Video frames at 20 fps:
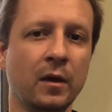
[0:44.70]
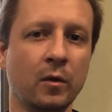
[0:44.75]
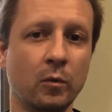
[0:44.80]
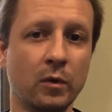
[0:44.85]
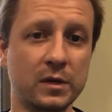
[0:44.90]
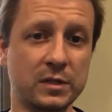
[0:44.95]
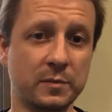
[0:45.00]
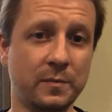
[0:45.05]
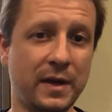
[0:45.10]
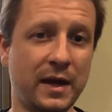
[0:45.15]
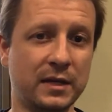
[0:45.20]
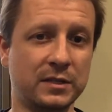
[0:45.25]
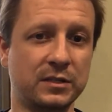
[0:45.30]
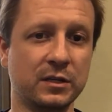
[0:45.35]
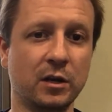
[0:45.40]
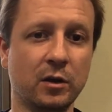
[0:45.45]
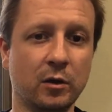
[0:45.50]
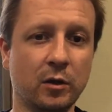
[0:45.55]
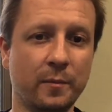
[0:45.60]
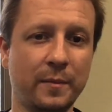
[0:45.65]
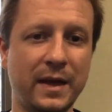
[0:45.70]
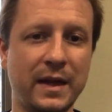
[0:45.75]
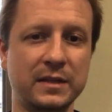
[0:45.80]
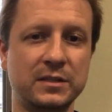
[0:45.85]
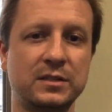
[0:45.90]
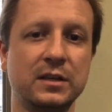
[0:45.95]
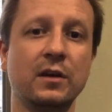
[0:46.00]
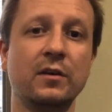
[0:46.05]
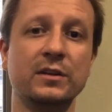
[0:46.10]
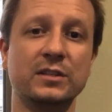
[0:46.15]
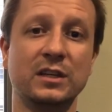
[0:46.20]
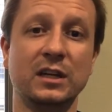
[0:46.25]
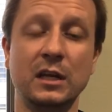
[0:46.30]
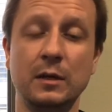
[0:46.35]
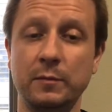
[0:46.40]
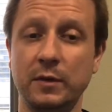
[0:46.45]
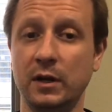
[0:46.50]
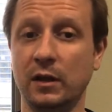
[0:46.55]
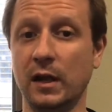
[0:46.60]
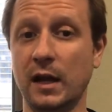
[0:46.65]
What is a mast cell? A mast cell is an
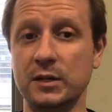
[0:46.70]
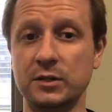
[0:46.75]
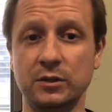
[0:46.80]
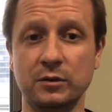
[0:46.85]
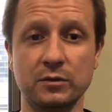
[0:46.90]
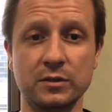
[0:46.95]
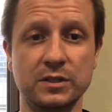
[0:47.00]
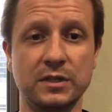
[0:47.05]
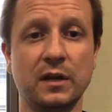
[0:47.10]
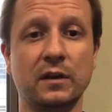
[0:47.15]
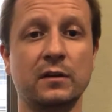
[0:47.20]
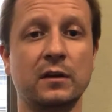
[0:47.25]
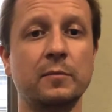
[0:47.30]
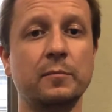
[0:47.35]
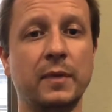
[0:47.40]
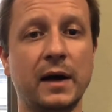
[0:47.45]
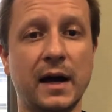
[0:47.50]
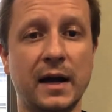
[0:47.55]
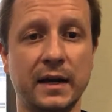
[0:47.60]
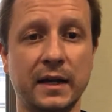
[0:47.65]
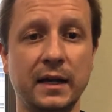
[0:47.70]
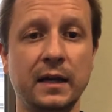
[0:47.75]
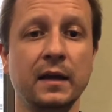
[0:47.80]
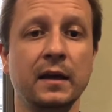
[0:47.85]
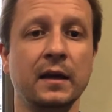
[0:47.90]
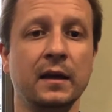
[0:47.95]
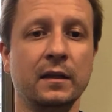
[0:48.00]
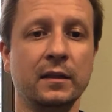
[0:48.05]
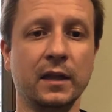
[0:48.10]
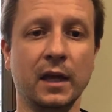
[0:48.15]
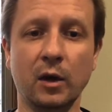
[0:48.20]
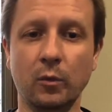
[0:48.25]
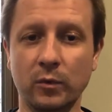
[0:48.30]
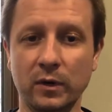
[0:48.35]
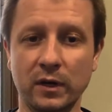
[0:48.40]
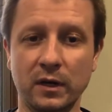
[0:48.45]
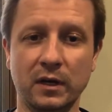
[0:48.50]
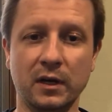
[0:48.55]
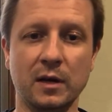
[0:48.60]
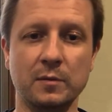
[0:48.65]
immunological cell in our body that
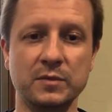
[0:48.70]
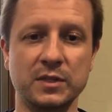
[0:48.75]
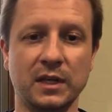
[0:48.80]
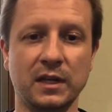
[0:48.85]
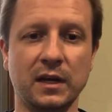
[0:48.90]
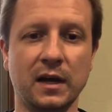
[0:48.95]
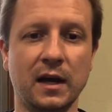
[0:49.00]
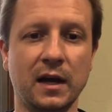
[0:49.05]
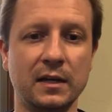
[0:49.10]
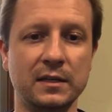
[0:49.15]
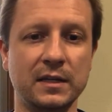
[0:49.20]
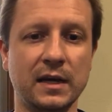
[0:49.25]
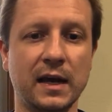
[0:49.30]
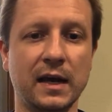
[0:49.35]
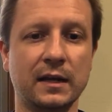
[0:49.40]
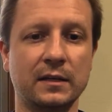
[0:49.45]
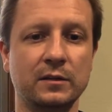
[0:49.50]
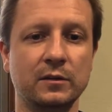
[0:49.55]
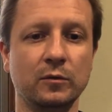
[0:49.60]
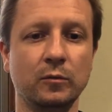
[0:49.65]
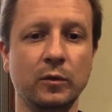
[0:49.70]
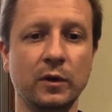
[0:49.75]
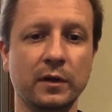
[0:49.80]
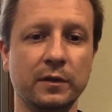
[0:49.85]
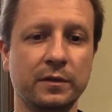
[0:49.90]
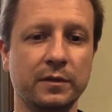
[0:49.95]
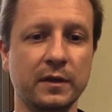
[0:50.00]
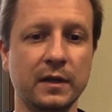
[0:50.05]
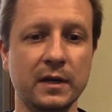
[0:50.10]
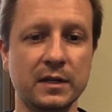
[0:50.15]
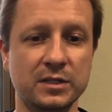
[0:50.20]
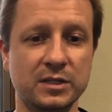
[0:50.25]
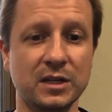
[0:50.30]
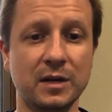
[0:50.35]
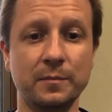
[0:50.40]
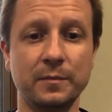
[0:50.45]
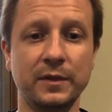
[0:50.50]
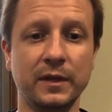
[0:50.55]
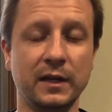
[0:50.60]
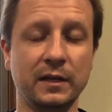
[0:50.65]
when it comes in contact with
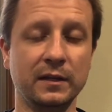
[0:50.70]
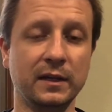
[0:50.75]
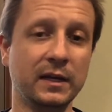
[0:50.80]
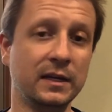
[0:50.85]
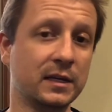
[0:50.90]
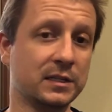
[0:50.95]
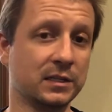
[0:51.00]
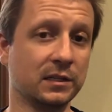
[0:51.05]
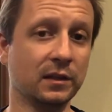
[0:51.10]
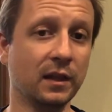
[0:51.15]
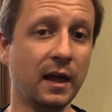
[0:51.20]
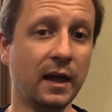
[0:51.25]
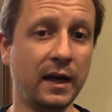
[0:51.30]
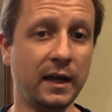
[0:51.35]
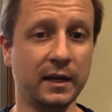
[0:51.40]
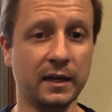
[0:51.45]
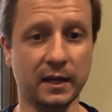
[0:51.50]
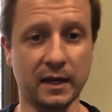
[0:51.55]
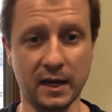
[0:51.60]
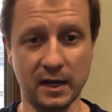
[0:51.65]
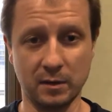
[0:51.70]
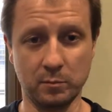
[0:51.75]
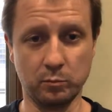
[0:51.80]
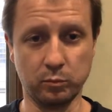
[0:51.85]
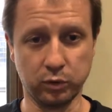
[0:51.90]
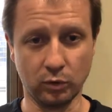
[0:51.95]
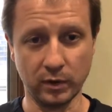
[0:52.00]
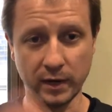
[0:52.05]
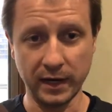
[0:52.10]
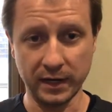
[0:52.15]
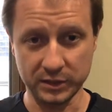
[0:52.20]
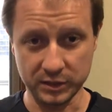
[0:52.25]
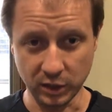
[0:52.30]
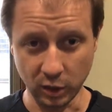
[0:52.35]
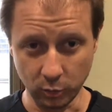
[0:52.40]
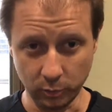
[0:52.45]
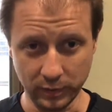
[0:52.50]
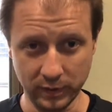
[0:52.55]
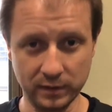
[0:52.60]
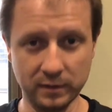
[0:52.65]
something that it doesn't like, it kind of breaks
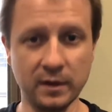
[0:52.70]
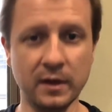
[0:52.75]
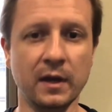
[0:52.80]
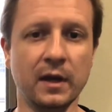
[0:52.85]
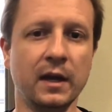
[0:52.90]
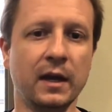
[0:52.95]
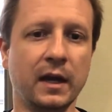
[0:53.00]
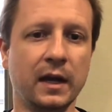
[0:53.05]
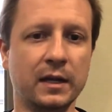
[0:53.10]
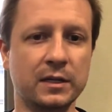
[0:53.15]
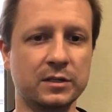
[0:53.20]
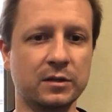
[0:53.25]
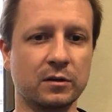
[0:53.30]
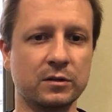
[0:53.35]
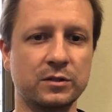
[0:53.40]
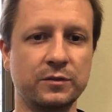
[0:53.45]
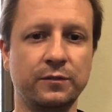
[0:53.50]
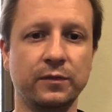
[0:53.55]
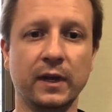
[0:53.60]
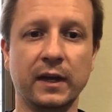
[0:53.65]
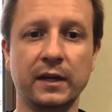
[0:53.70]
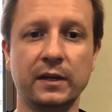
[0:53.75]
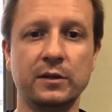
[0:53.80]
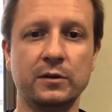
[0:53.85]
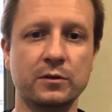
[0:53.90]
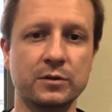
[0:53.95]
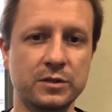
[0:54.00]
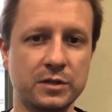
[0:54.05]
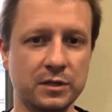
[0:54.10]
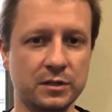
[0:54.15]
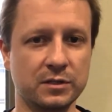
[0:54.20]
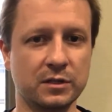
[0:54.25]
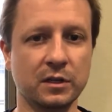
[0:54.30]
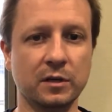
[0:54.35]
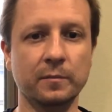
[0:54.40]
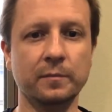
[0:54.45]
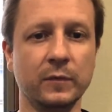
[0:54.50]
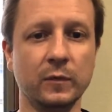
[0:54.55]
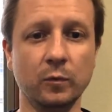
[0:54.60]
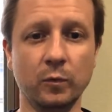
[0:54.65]
open and it starts flooding your
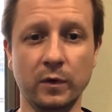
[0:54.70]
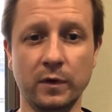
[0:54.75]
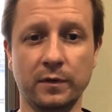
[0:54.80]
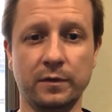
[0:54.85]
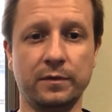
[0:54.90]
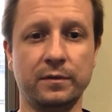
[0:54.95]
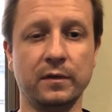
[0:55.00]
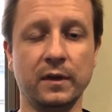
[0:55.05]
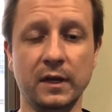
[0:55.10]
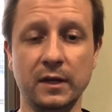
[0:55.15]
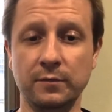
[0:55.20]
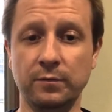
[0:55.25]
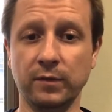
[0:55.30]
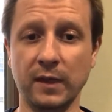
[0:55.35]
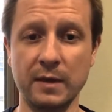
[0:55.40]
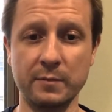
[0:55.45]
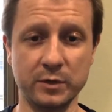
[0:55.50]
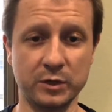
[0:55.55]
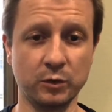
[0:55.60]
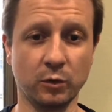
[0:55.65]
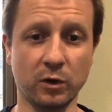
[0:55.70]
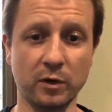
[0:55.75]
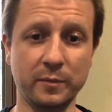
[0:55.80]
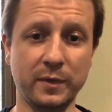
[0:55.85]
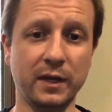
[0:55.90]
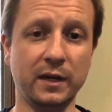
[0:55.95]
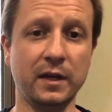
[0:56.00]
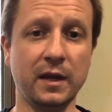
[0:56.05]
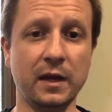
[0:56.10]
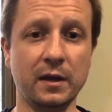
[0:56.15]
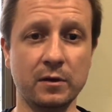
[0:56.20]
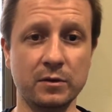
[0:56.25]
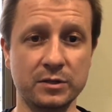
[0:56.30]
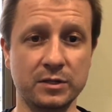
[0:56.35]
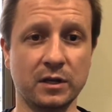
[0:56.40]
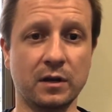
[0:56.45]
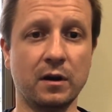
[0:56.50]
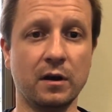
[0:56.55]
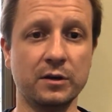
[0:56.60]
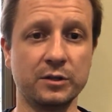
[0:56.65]
system with inflammatory mediators
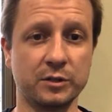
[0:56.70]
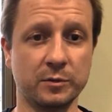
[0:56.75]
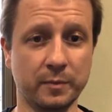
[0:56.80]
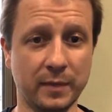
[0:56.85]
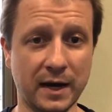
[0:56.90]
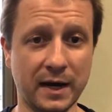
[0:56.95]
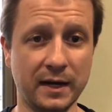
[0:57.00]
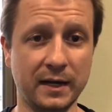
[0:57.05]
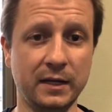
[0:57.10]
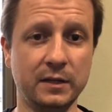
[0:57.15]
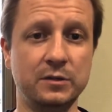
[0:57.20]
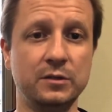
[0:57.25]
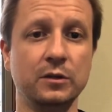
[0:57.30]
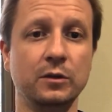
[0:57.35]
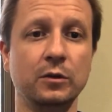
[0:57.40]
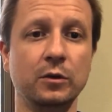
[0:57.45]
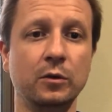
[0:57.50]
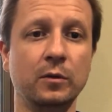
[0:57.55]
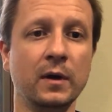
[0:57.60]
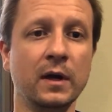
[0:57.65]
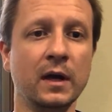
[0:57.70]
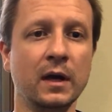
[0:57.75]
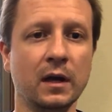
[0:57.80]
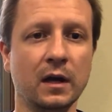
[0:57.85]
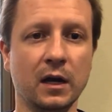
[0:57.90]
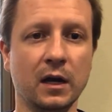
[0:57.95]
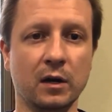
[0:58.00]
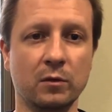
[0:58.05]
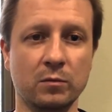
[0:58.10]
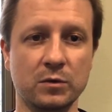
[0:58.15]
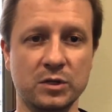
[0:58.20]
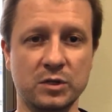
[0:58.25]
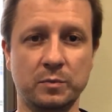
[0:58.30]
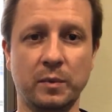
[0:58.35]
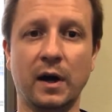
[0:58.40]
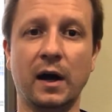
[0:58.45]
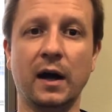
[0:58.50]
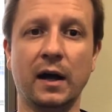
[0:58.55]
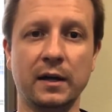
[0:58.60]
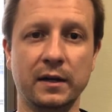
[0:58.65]
to cause your body to
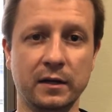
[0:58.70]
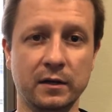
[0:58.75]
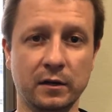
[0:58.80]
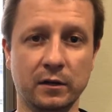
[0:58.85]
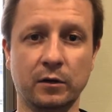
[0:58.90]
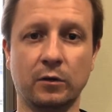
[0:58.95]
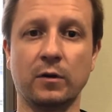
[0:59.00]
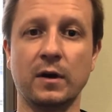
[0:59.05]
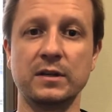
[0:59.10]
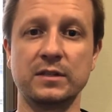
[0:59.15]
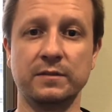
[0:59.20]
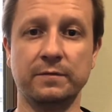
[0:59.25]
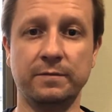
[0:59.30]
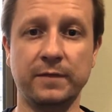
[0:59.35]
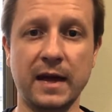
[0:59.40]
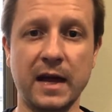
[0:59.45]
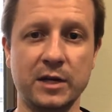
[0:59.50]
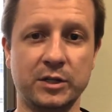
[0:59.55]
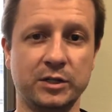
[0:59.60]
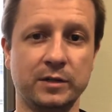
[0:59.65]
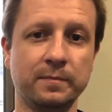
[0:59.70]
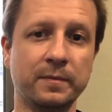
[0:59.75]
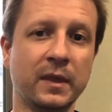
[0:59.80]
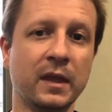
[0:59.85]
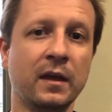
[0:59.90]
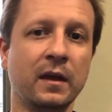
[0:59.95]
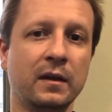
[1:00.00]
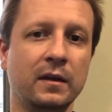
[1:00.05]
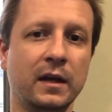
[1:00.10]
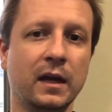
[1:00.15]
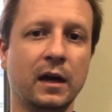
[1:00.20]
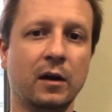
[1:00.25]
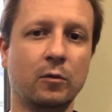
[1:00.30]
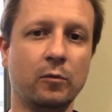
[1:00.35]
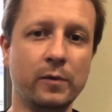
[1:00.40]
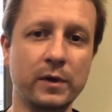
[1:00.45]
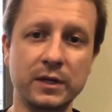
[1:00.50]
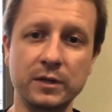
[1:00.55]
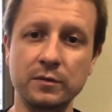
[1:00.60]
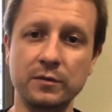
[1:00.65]
respond in an aggressive fashion. Now,
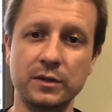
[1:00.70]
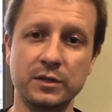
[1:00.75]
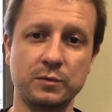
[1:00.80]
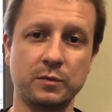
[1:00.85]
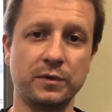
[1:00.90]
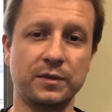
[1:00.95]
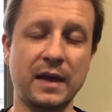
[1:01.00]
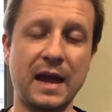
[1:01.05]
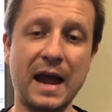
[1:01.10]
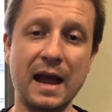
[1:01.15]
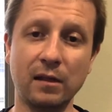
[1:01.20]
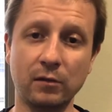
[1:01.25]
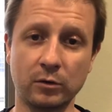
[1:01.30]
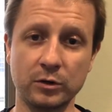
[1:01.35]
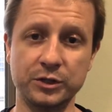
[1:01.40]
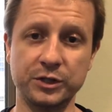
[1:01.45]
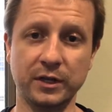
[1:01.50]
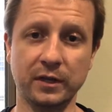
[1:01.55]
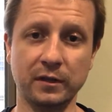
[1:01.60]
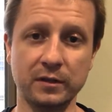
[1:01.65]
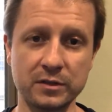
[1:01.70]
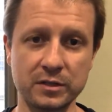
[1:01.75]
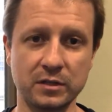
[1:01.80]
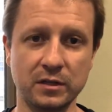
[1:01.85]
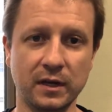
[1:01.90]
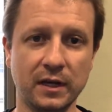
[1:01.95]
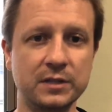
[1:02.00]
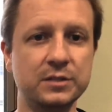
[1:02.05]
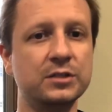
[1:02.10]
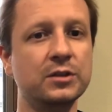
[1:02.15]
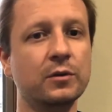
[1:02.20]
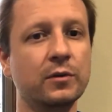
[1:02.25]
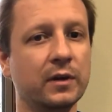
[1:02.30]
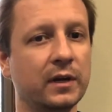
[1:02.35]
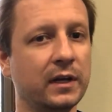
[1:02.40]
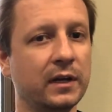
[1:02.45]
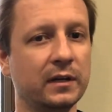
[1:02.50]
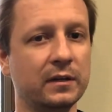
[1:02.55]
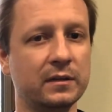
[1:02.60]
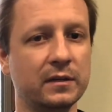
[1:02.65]
when we do this with allergens, it's
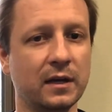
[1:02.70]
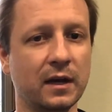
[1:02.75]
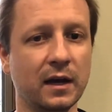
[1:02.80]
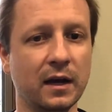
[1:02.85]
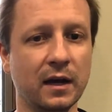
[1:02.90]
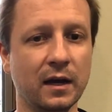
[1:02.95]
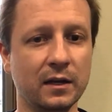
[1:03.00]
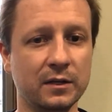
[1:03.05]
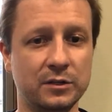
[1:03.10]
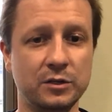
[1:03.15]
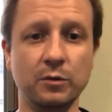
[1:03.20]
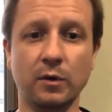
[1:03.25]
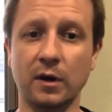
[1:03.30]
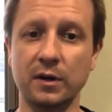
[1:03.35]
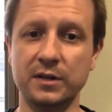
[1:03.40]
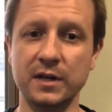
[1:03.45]
doing it to our